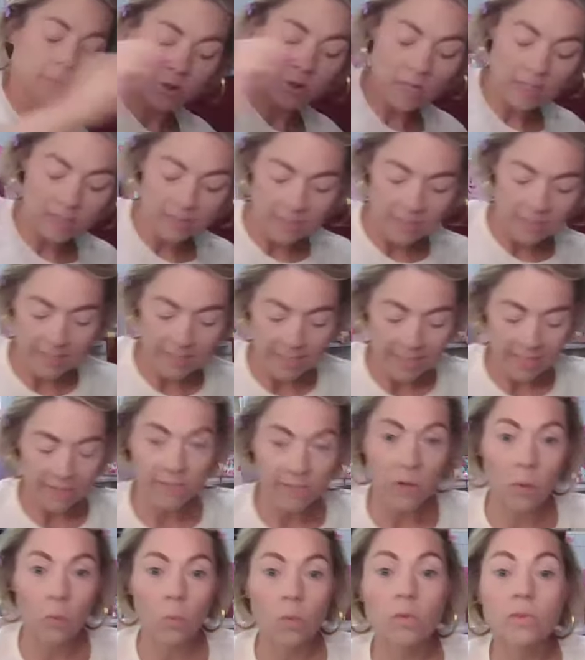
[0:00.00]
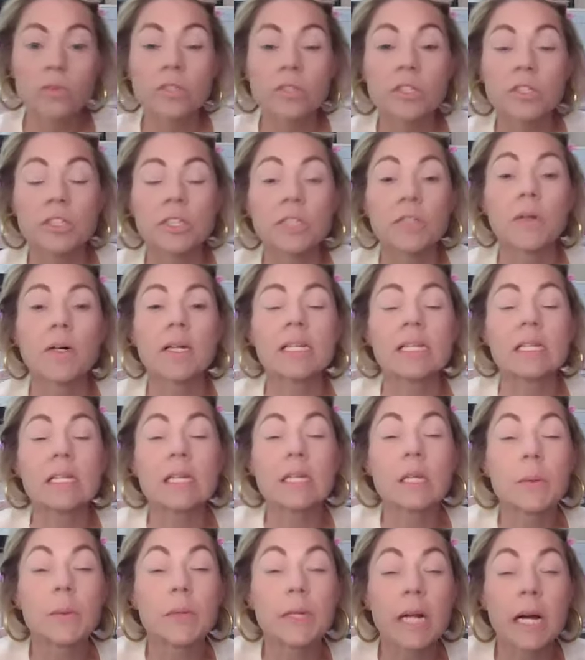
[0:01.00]
I'm trying to decide if I want to do a
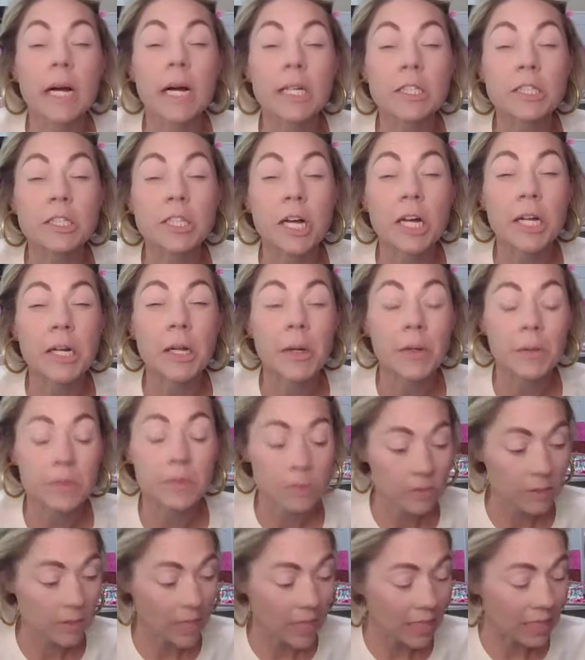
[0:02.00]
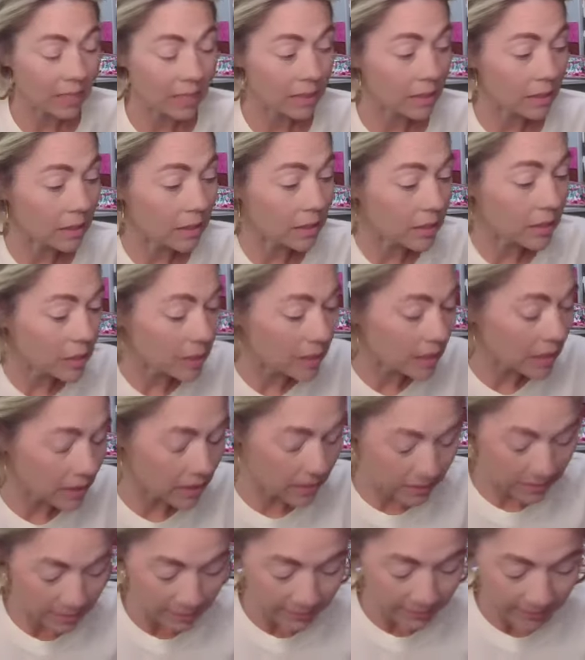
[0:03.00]
liquid eyeshadow. I
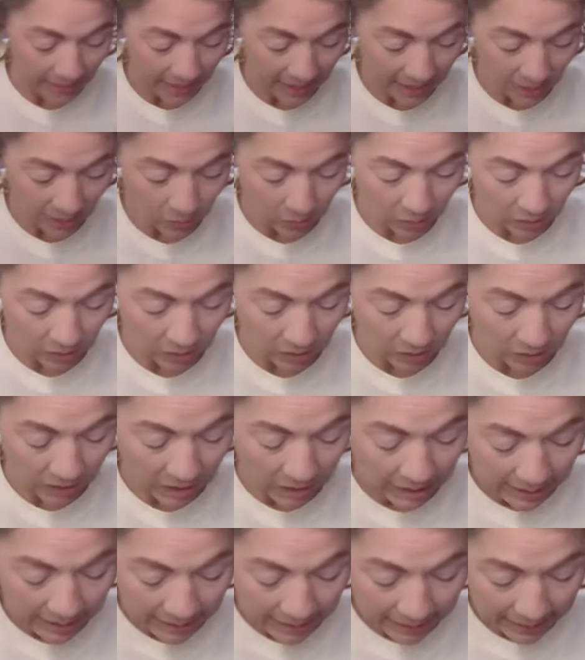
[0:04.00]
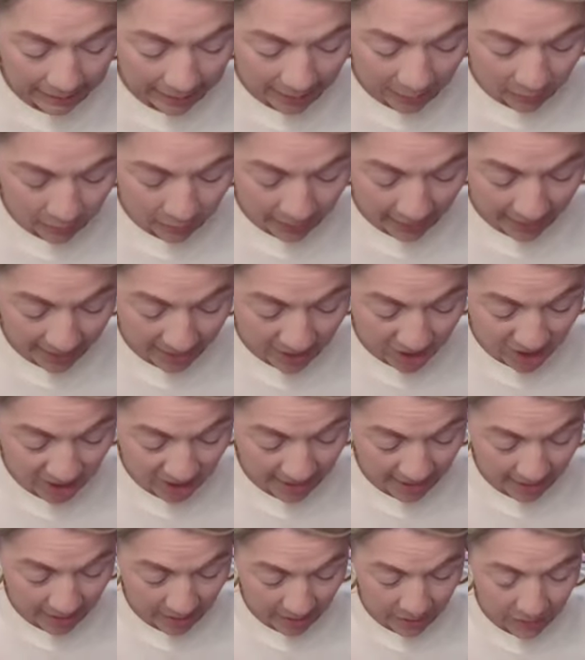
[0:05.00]
love our liquid
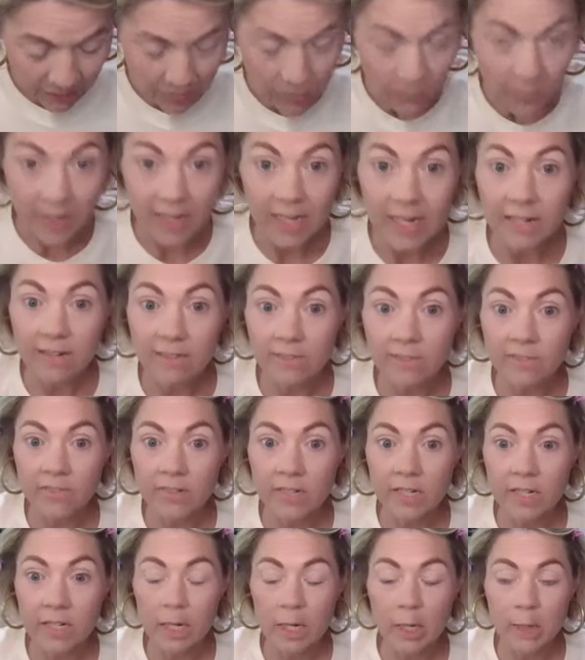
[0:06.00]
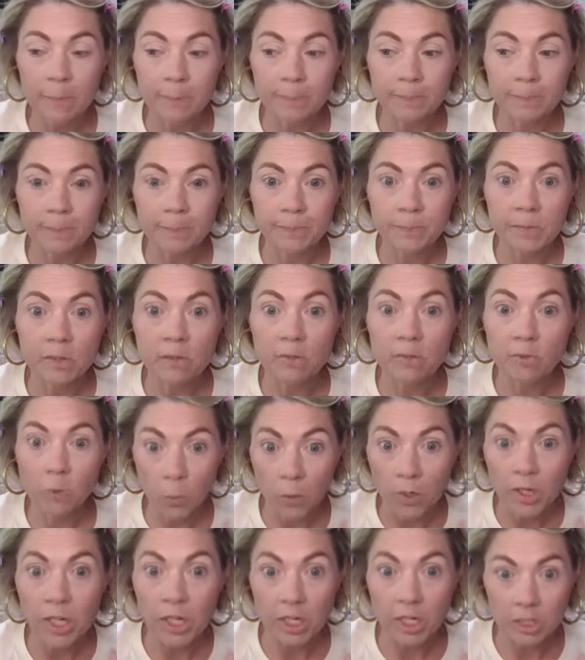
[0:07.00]
eyeshadows. We have
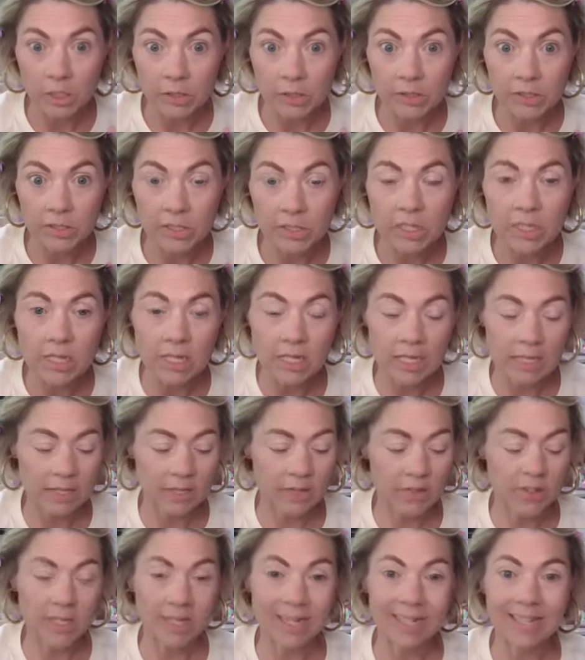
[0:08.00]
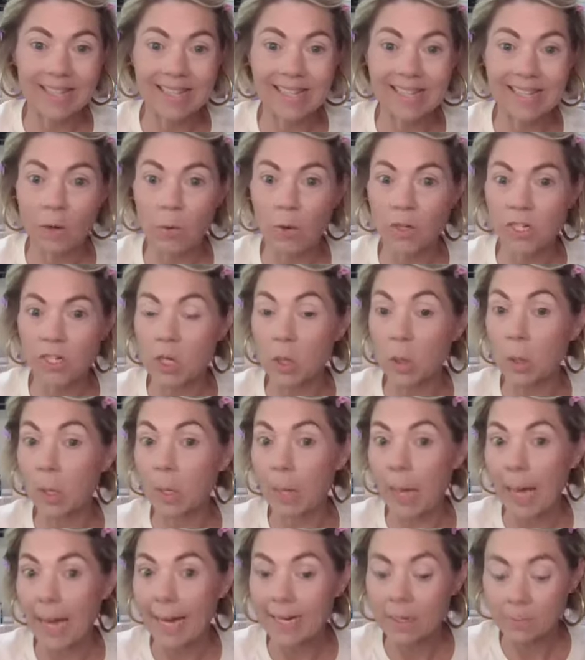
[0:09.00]
4 colors. There's what's called a
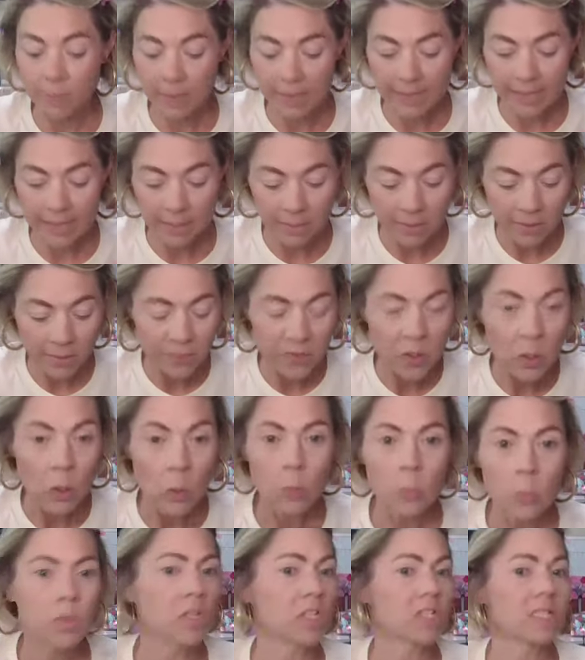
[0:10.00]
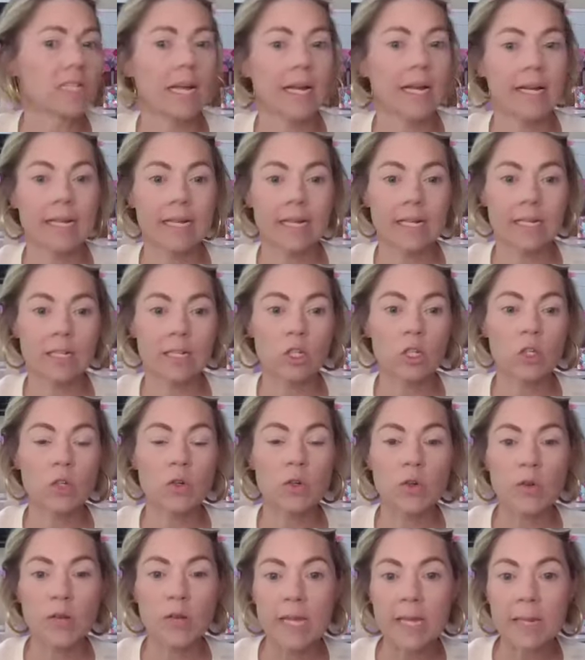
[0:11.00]
light beam, which is like a
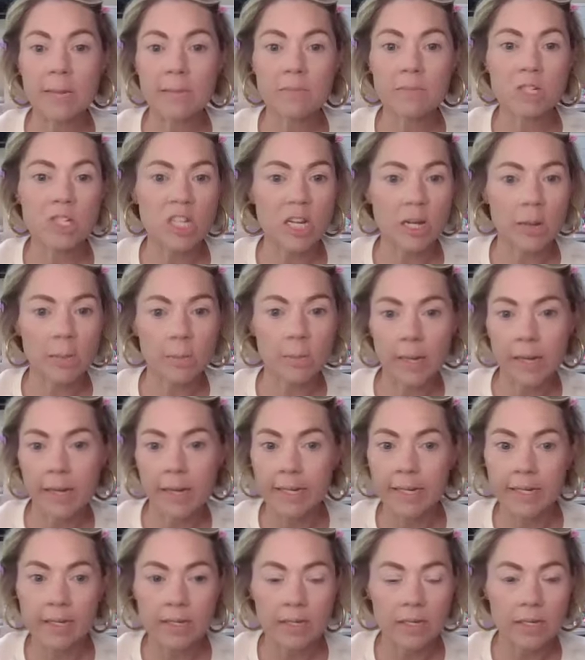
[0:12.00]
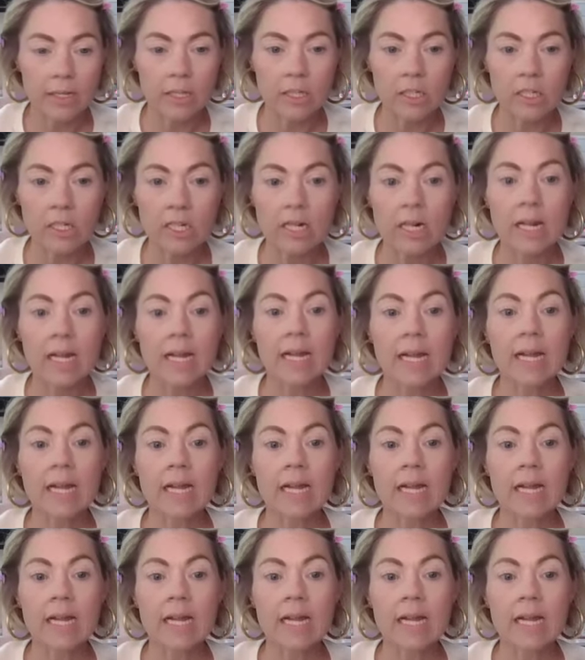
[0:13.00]
cream champagne color,